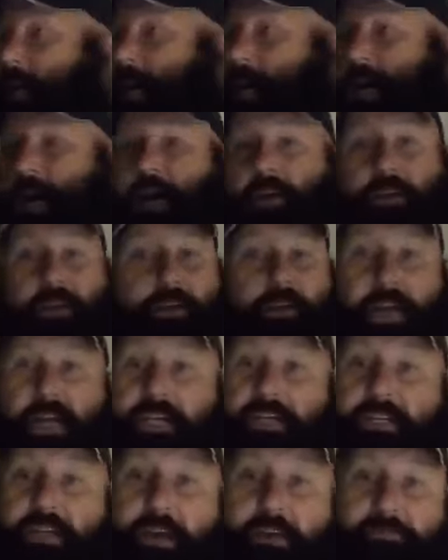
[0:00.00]
a
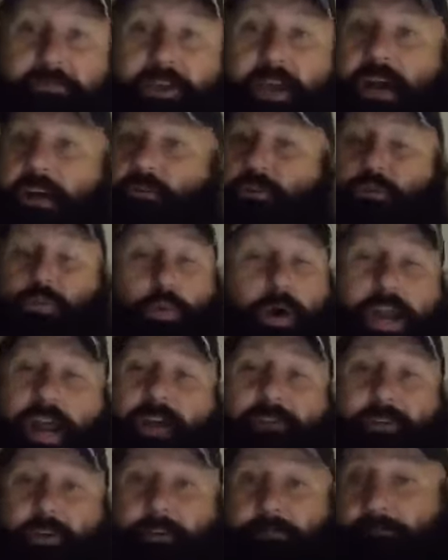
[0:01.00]
nice comfy house,
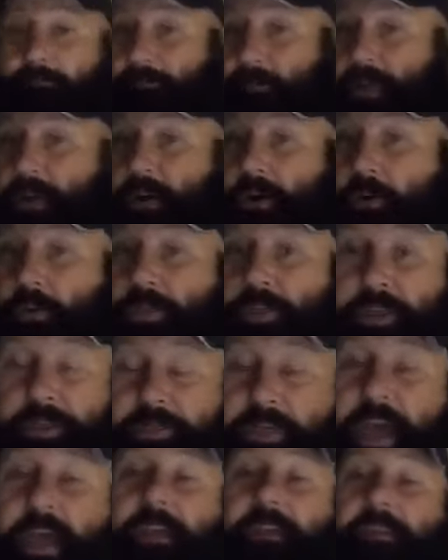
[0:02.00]
whatever. You know,
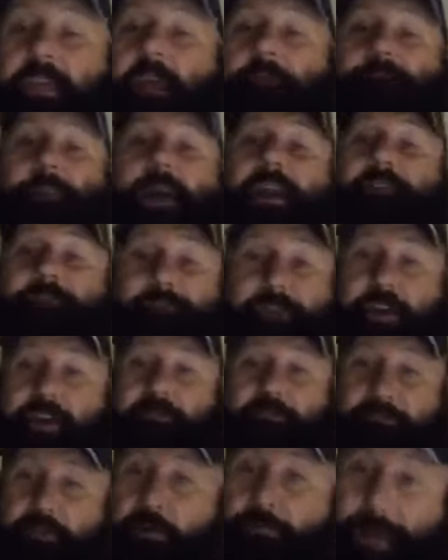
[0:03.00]
they
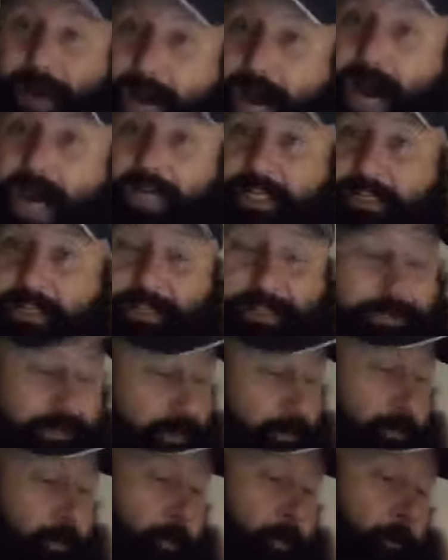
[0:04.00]
benefited from us.
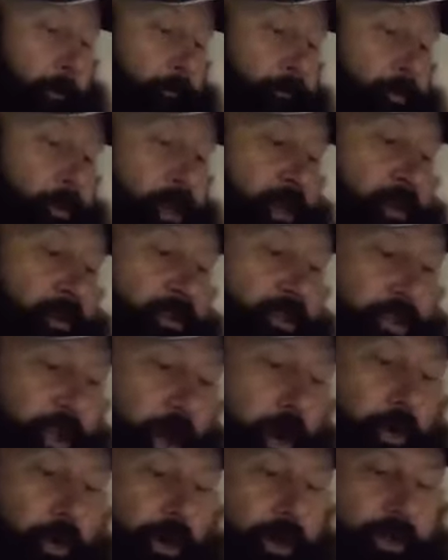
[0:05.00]

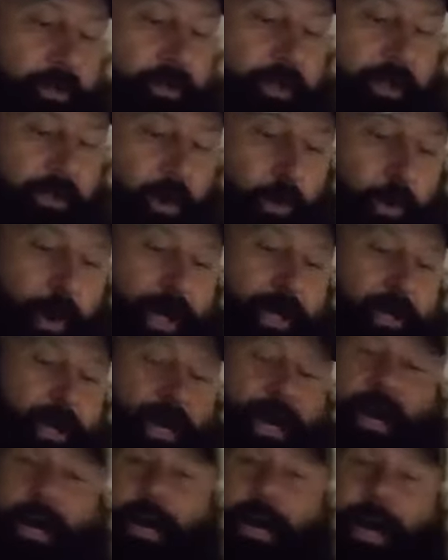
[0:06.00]
So, do you know what?
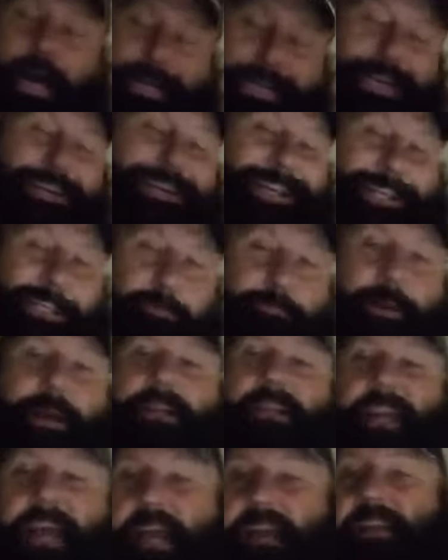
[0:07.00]
I didn't
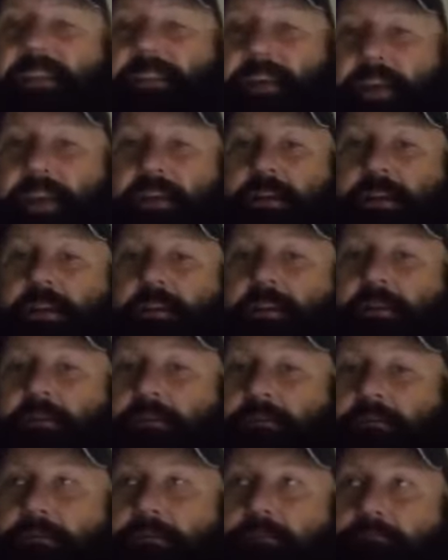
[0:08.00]
expect anything
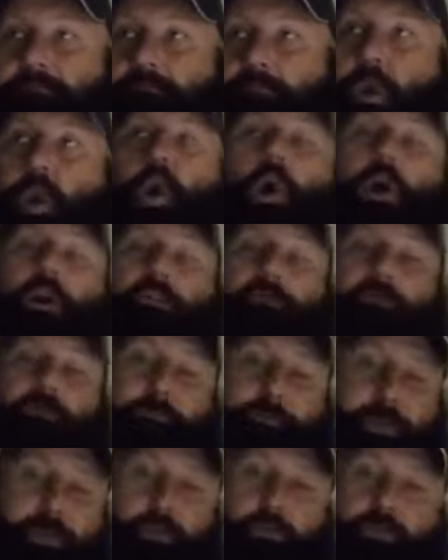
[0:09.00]
more
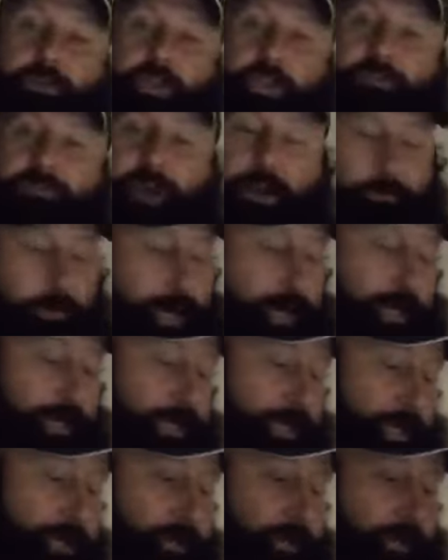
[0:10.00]
from the new chief. I really
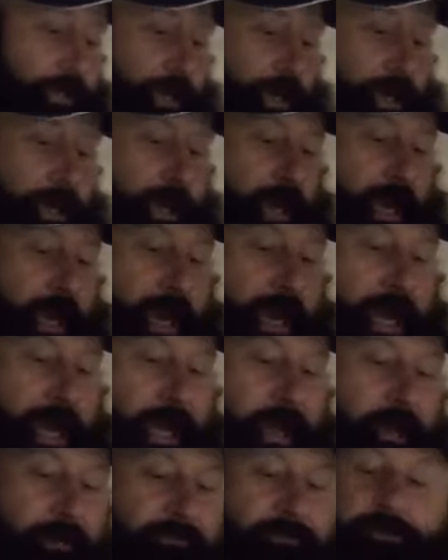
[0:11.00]
didn't.
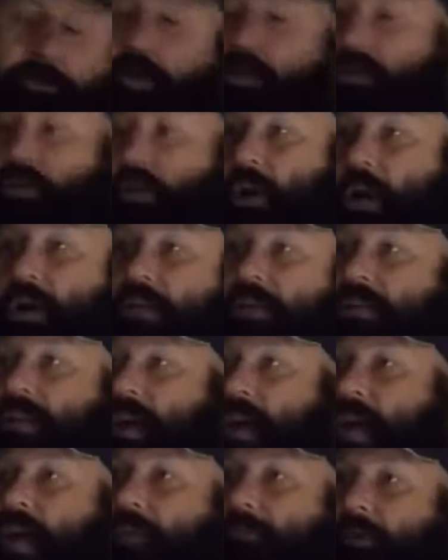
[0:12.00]
And for as long as
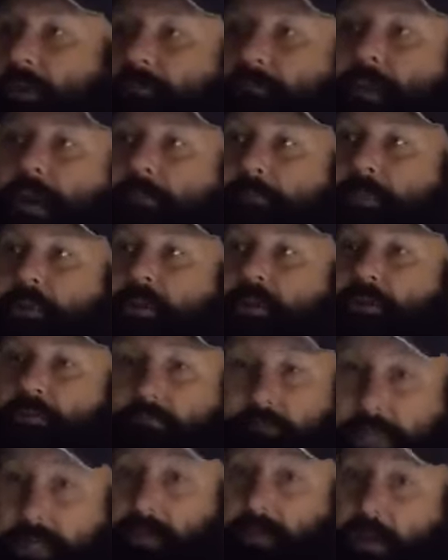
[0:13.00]
I remember,
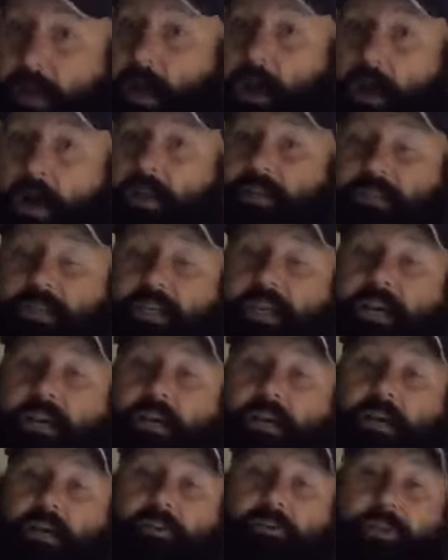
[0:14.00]
like, honestly,
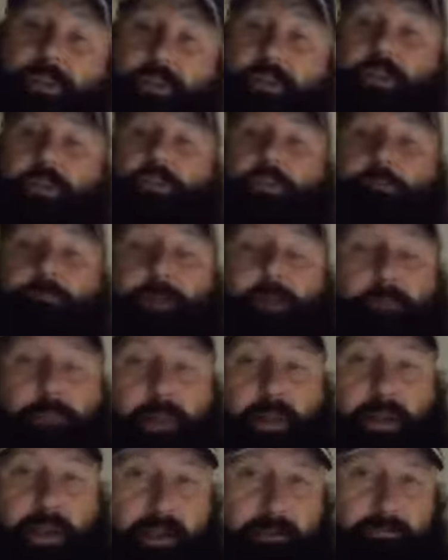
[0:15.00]
the Indigenous people